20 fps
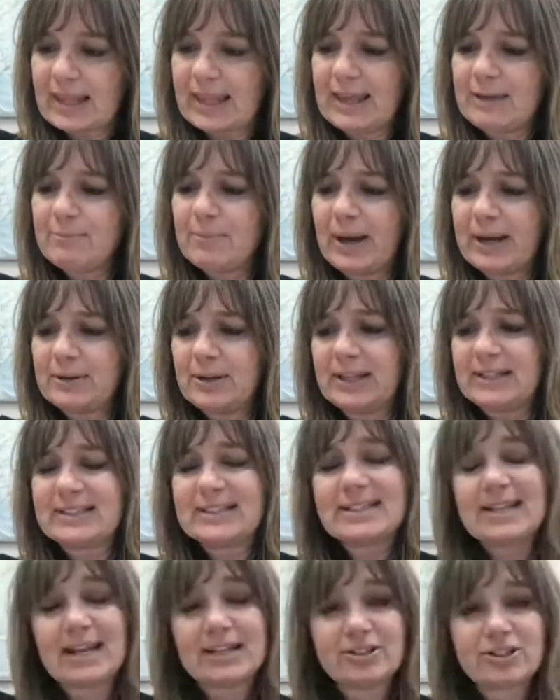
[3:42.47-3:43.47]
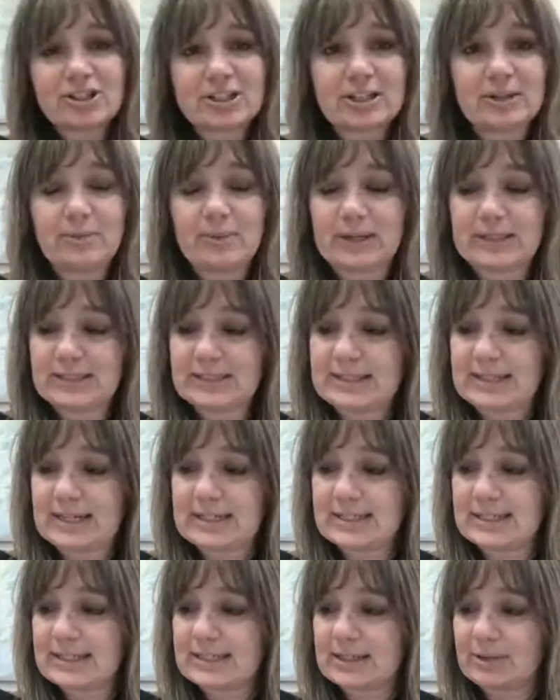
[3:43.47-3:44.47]
but essentially, what it
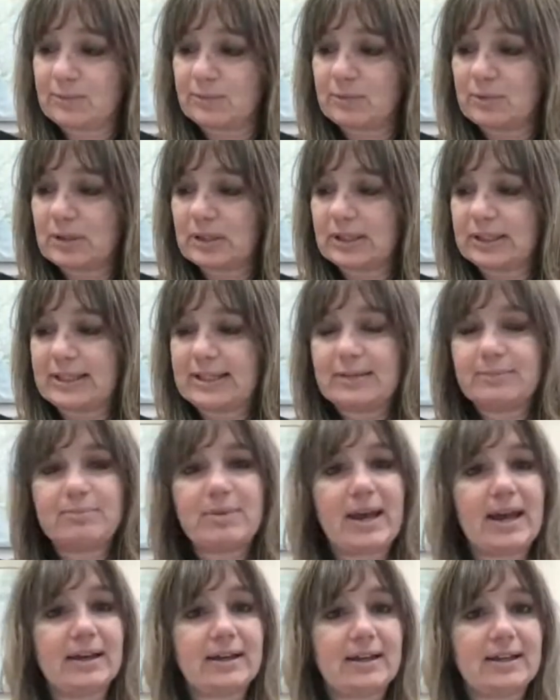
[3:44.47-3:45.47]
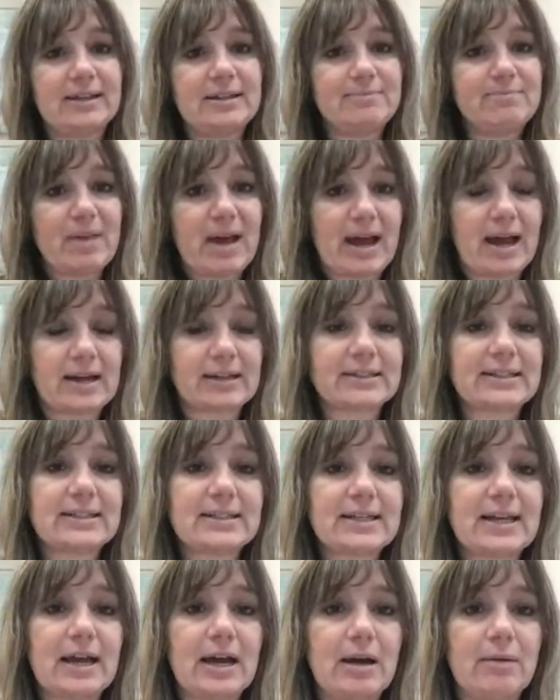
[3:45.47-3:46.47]
does is it really impacts
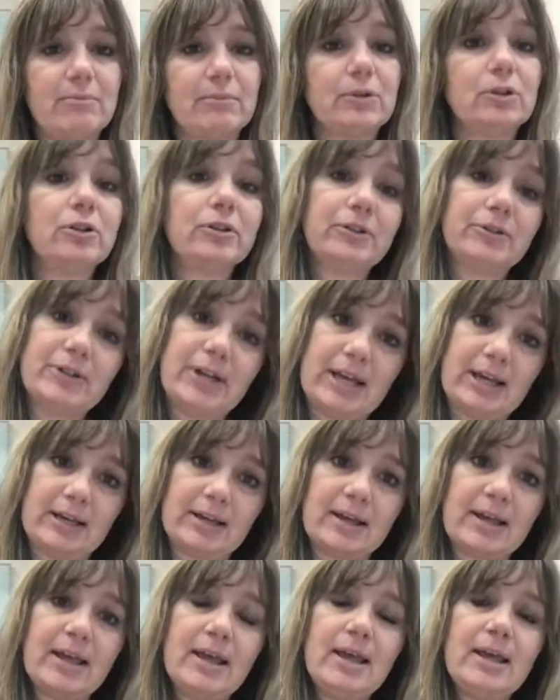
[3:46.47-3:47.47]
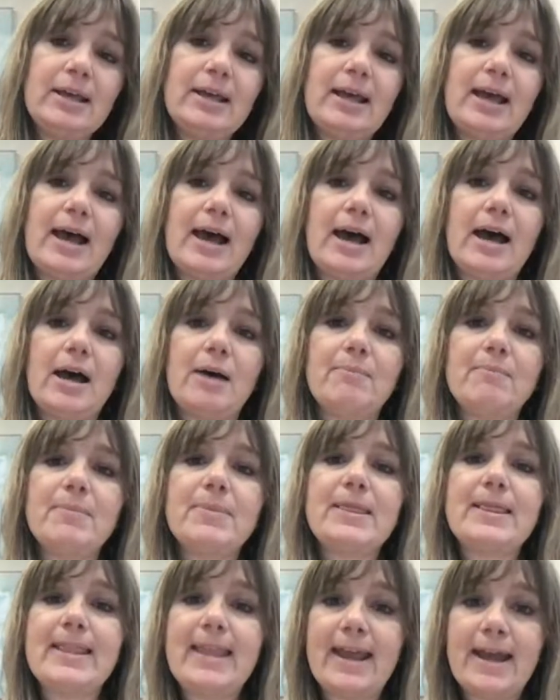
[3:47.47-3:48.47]
learning.
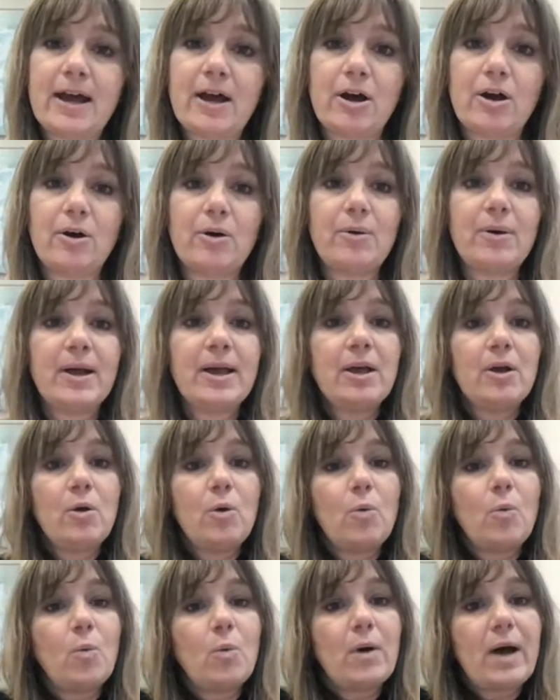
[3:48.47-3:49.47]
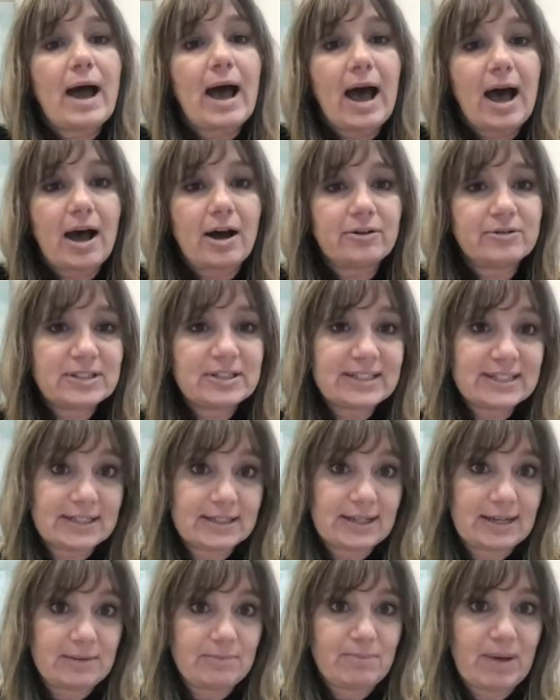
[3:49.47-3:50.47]
Now, how does
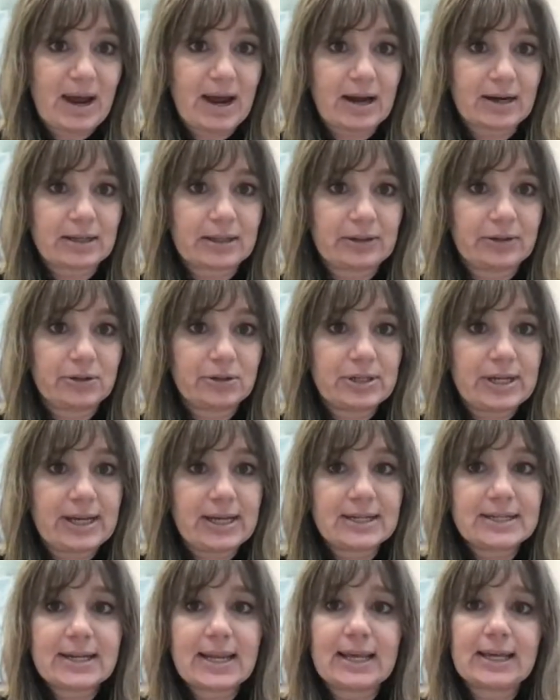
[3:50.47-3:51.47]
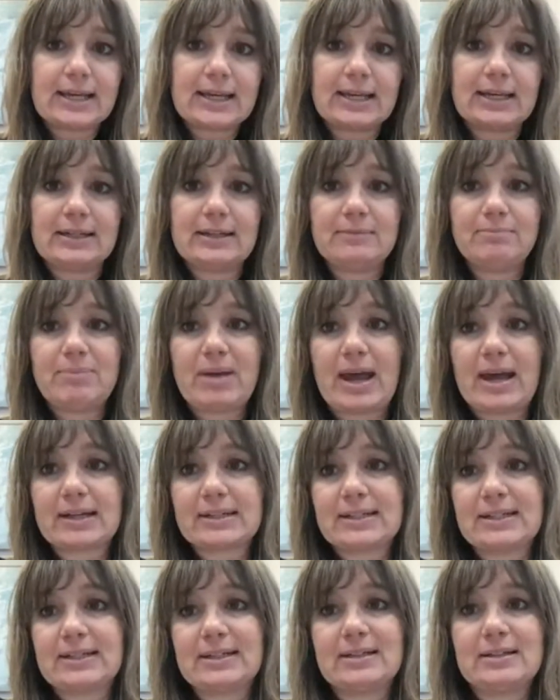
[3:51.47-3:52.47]
it impact learning? It can
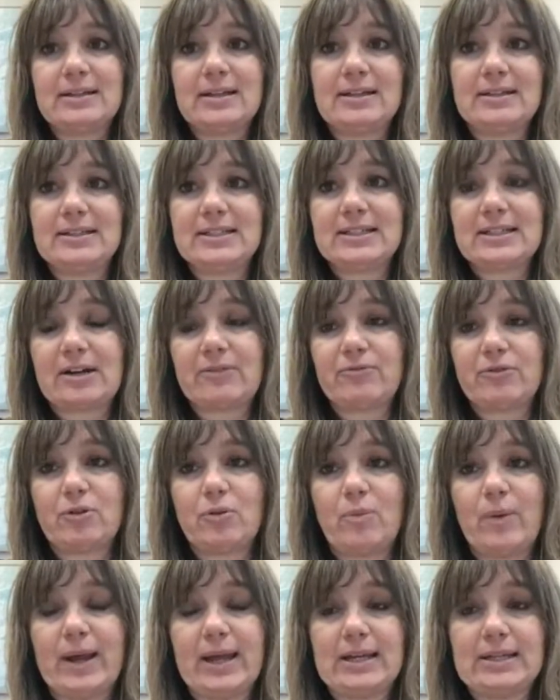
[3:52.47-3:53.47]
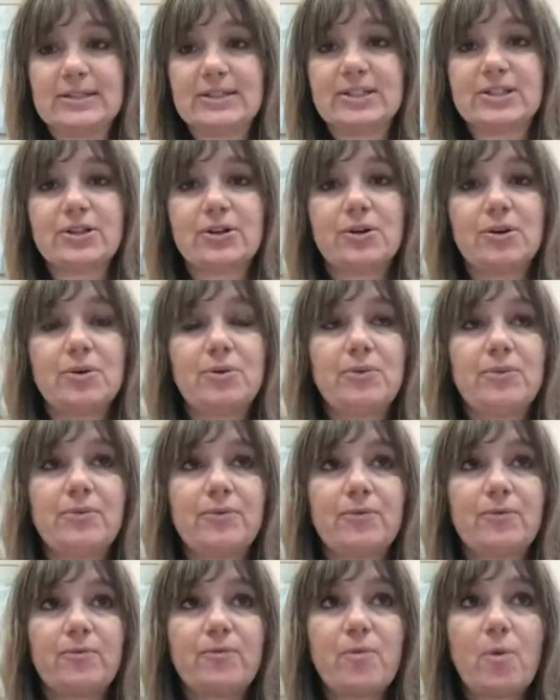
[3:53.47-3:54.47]
impact it in several ways. So,
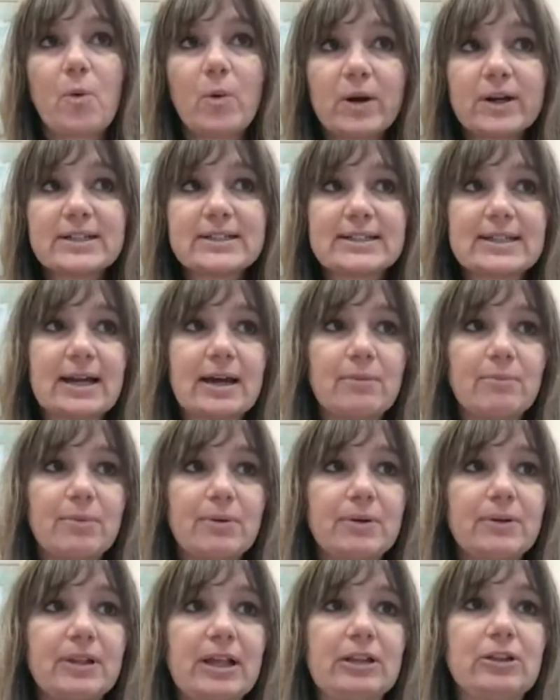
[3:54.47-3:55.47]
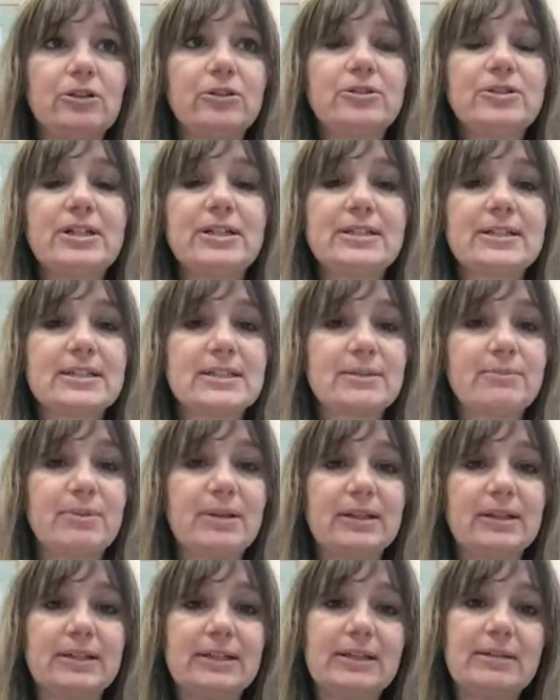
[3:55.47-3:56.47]
for example, a learning
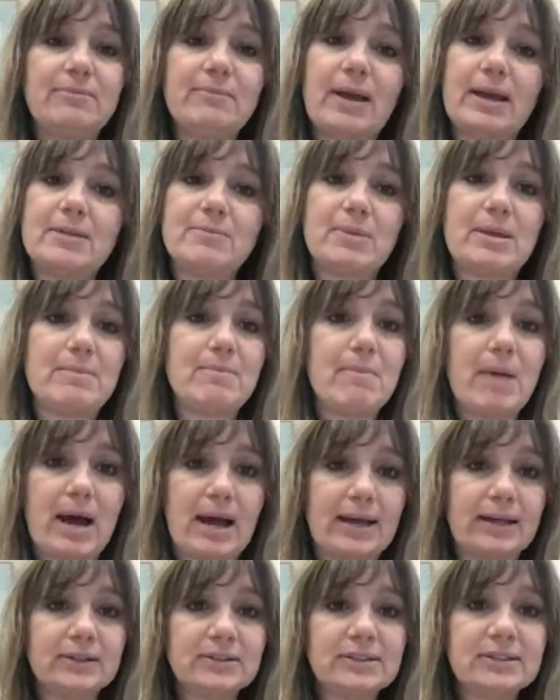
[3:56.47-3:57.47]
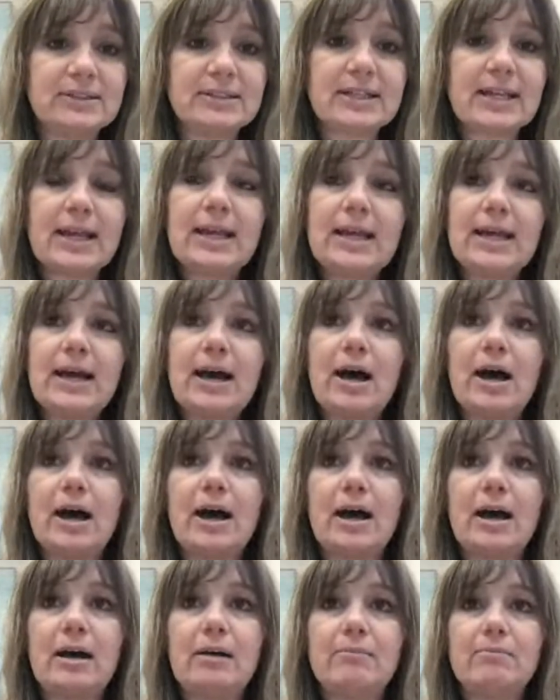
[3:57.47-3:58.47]
disability might be mild,
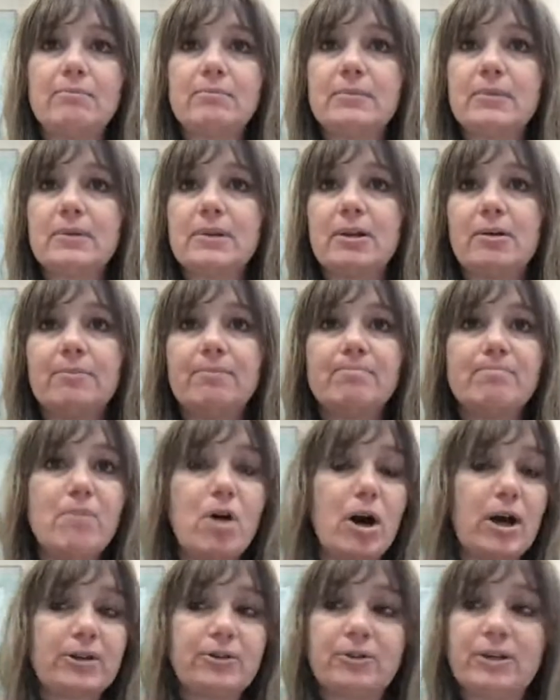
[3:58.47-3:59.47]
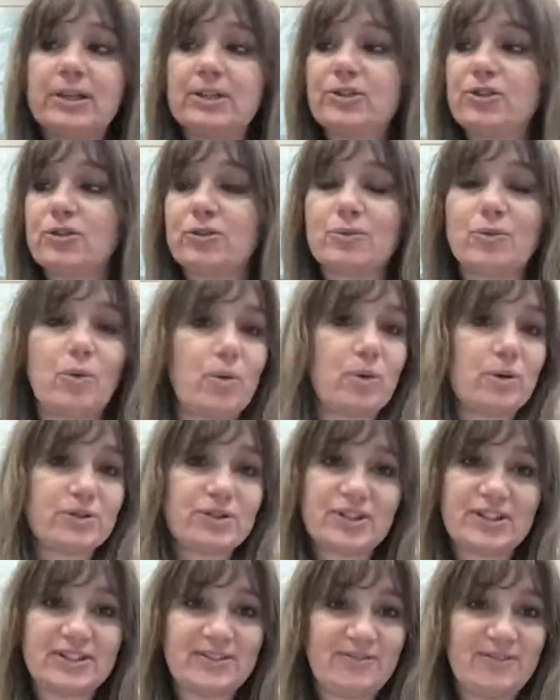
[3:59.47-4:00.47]
um, moderate, or
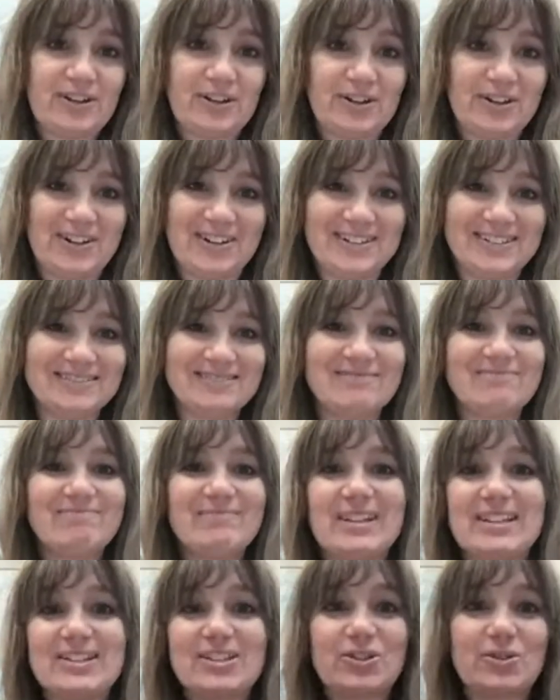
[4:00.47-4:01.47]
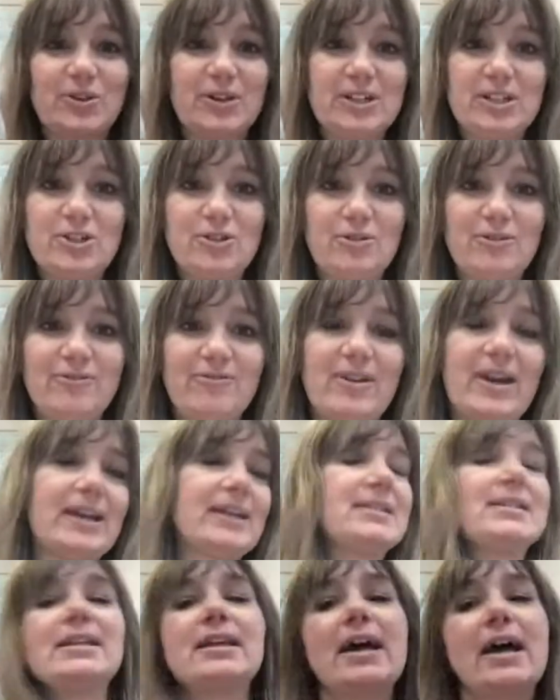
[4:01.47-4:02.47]
severe. It's going to
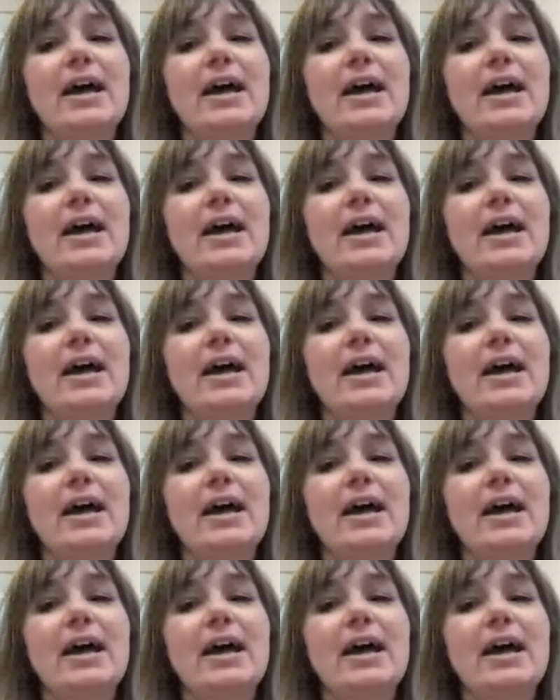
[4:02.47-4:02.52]
affect